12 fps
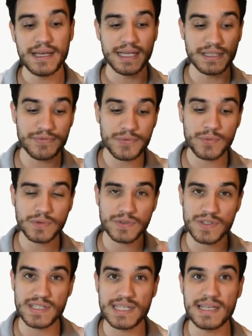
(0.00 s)
and if you want to
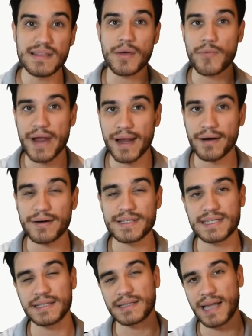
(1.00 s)
see the rares
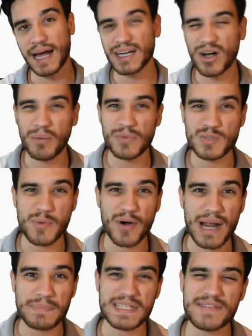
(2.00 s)
and uncommons,
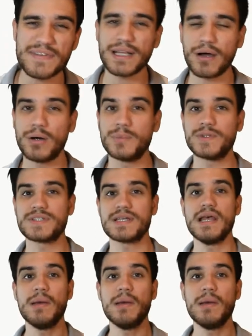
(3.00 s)
perhaps even commons,